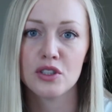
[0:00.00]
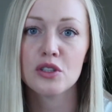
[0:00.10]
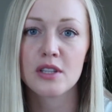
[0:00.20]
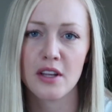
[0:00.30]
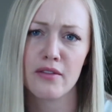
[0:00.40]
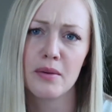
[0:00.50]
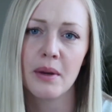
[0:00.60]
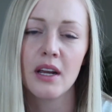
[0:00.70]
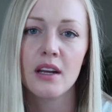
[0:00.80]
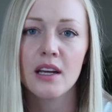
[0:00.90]
Do something for
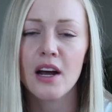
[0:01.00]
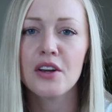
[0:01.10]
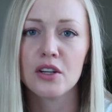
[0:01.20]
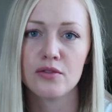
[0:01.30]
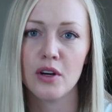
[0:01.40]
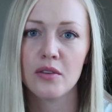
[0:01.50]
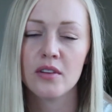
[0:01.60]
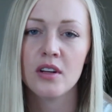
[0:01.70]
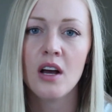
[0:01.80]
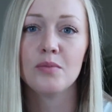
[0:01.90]
me. Get out your phone.
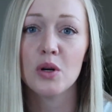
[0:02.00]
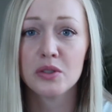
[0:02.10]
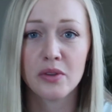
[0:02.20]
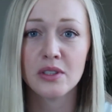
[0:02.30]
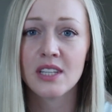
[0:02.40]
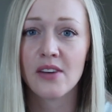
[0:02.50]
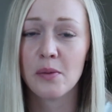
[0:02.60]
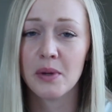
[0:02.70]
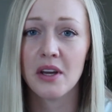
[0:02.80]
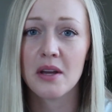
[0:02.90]
Most phones have a
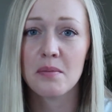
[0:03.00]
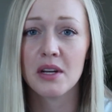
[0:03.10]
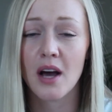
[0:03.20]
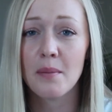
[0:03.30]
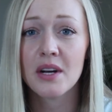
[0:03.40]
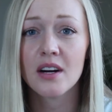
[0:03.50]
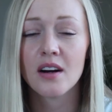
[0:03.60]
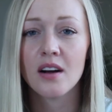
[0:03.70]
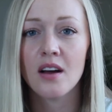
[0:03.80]
built-in pedometer.